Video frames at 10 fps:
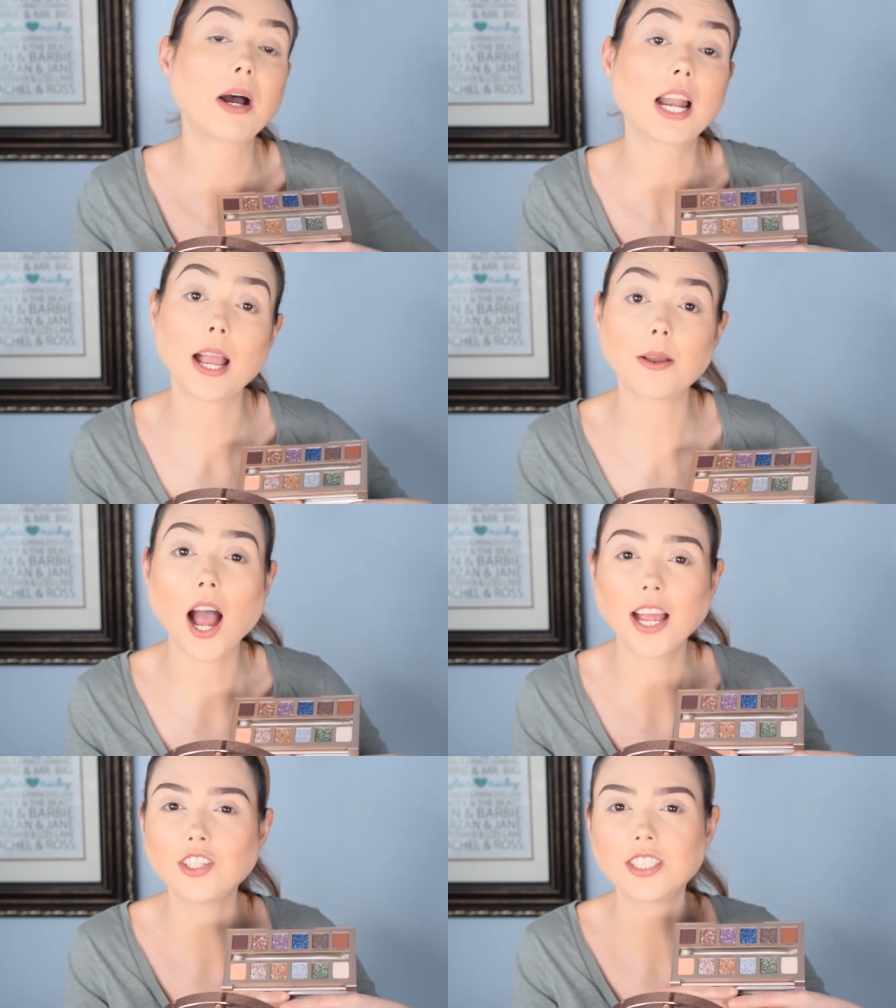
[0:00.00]
But I,
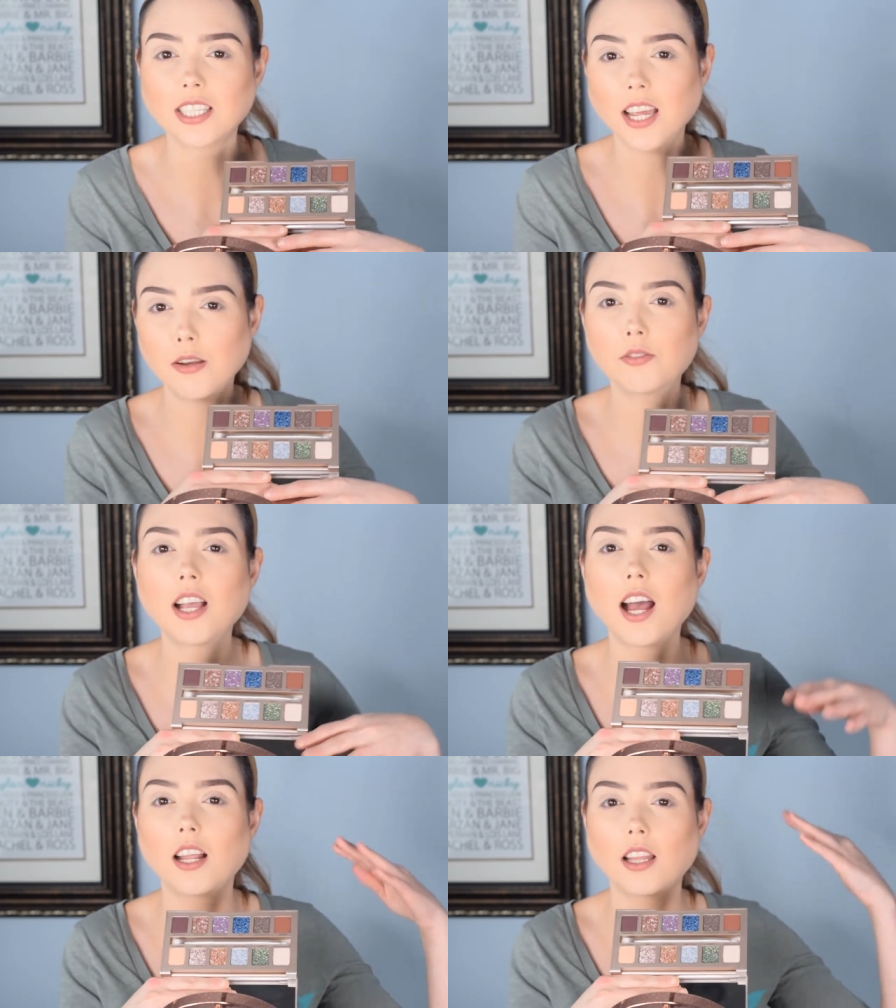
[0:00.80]
I just, it's
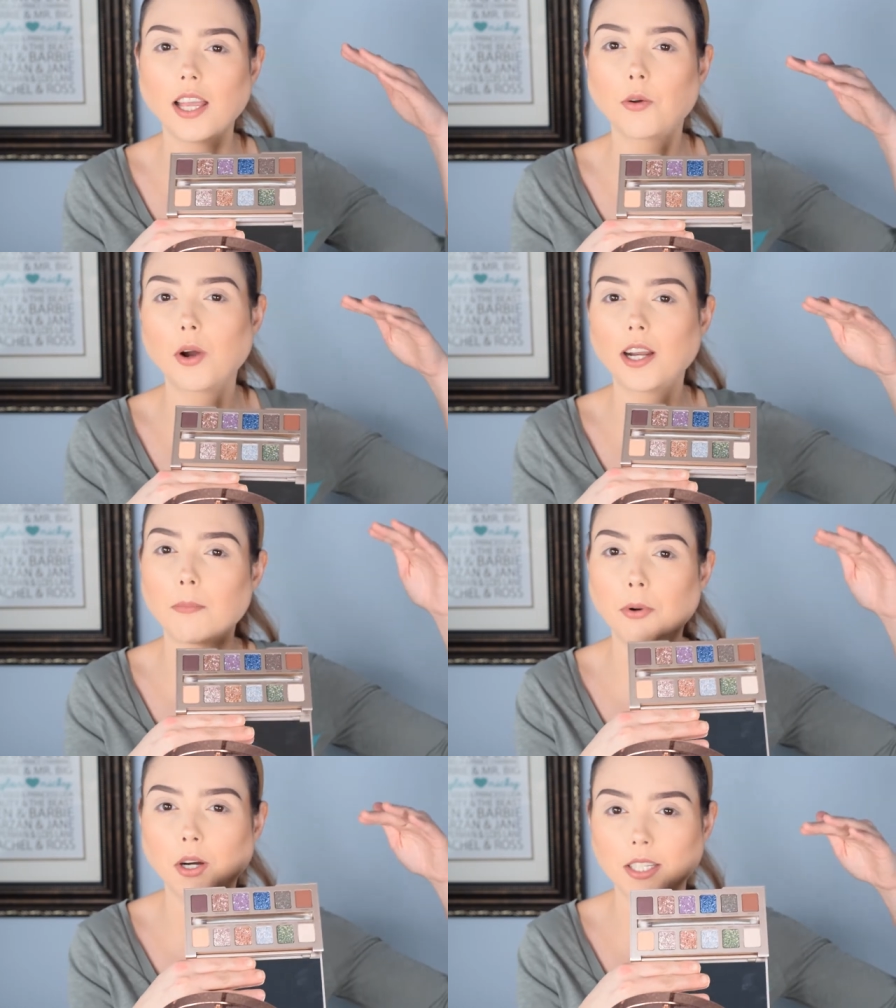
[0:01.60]
kind of like right
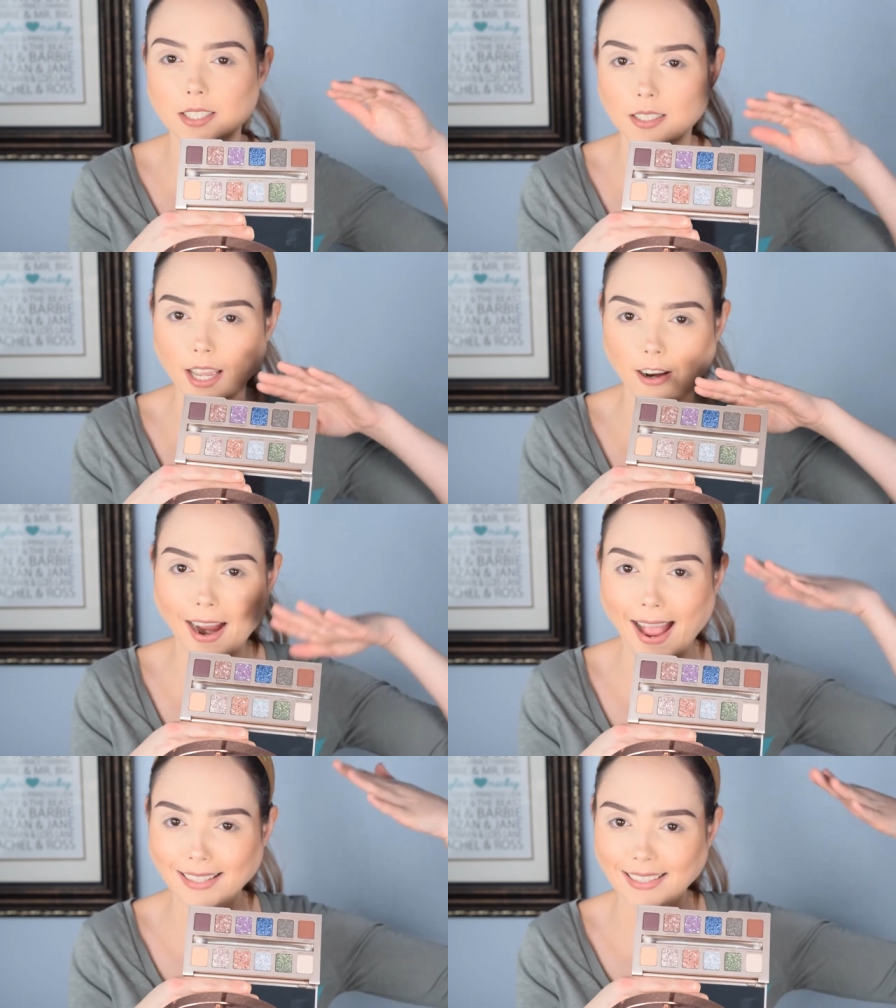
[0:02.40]
up her,
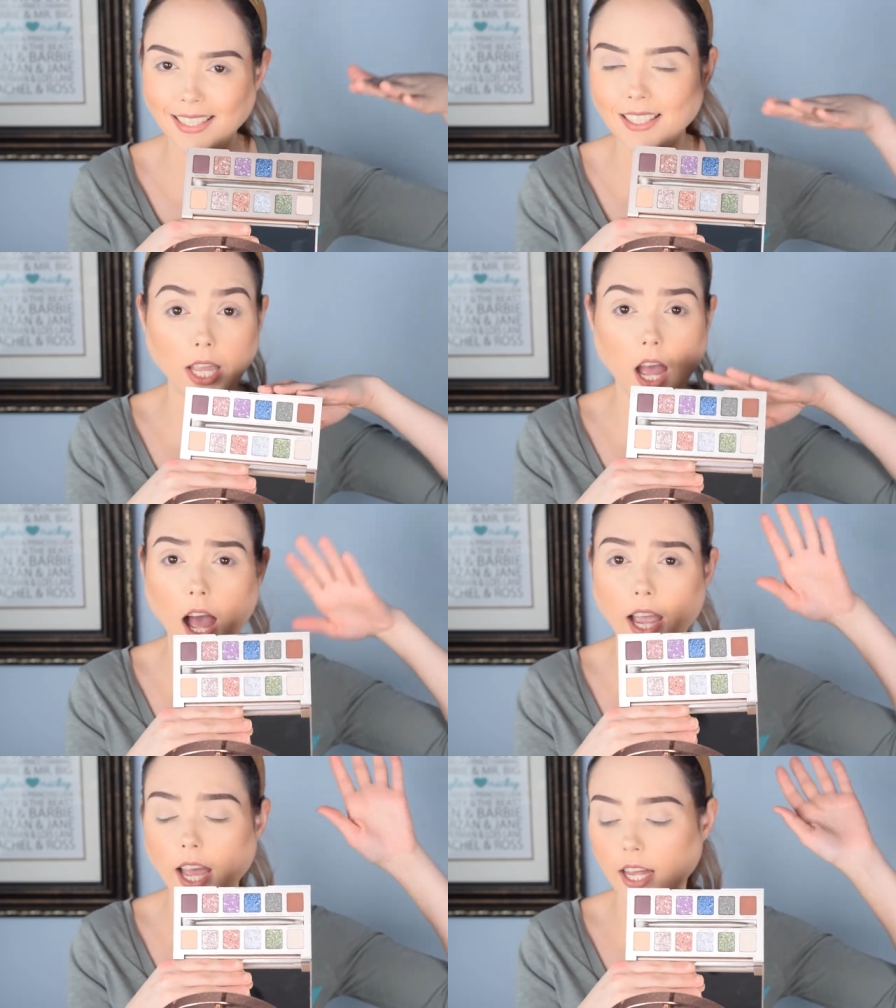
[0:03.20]
her alley. But yeah,
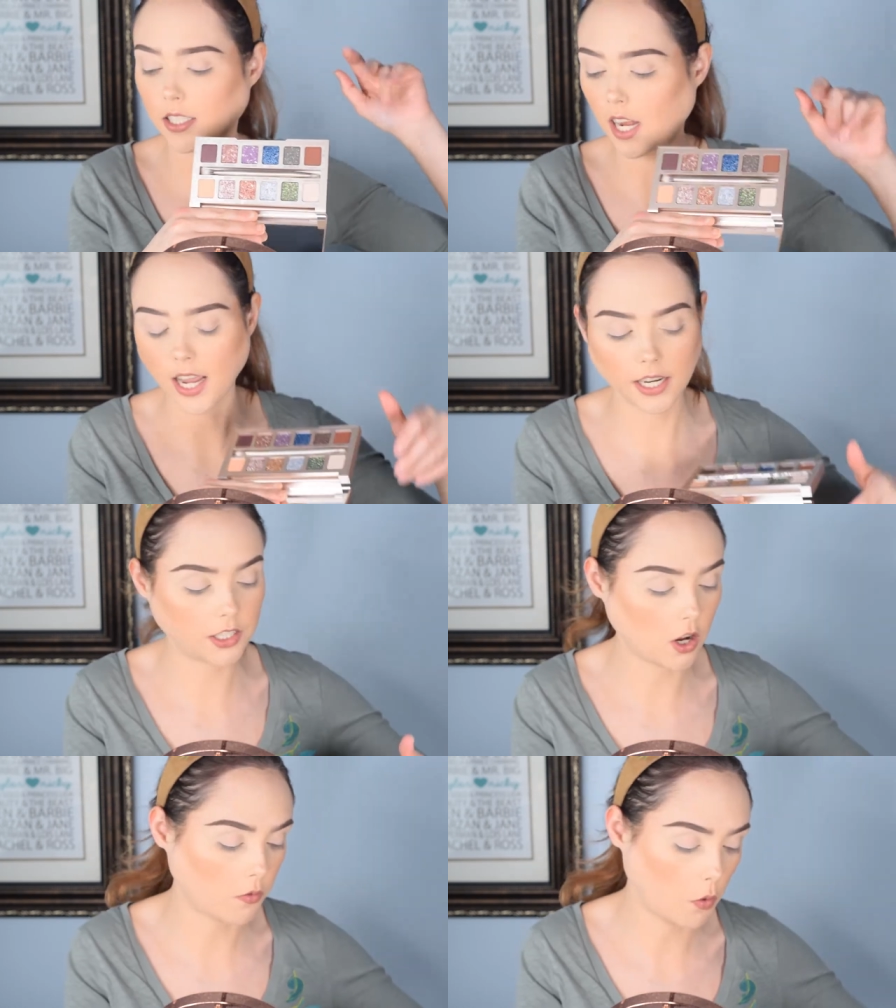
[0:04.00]
I had, to, I had
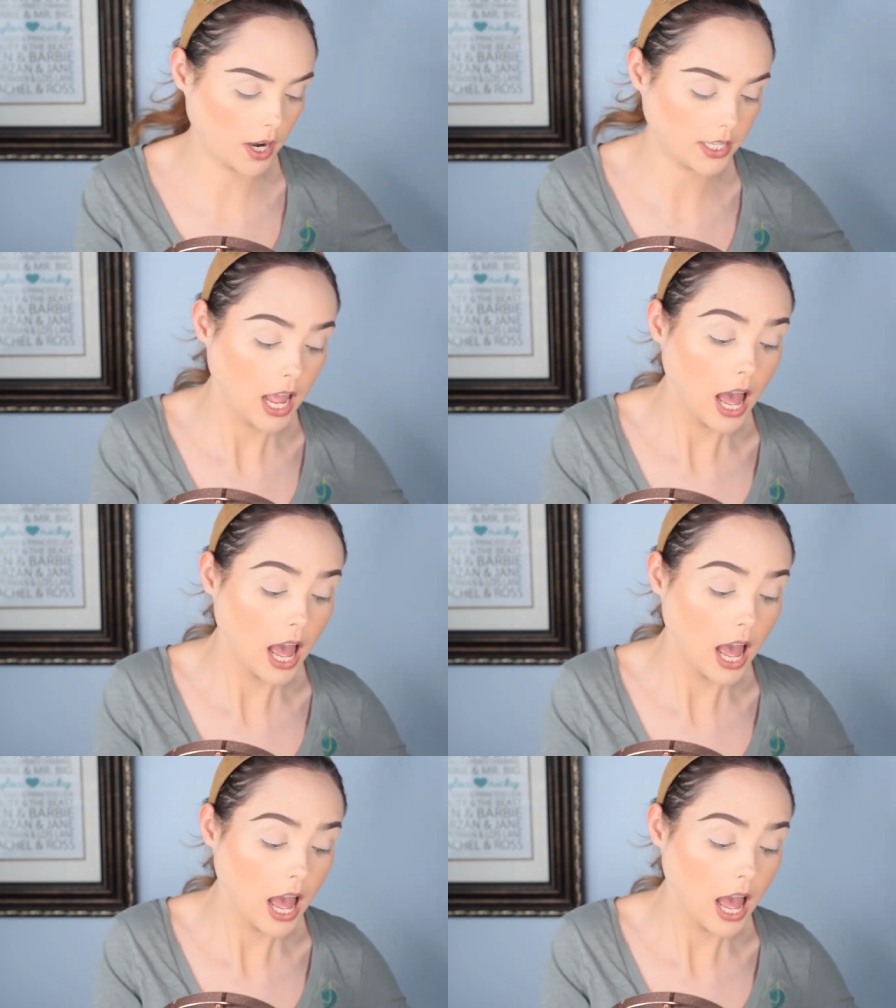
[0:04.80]
to go for it.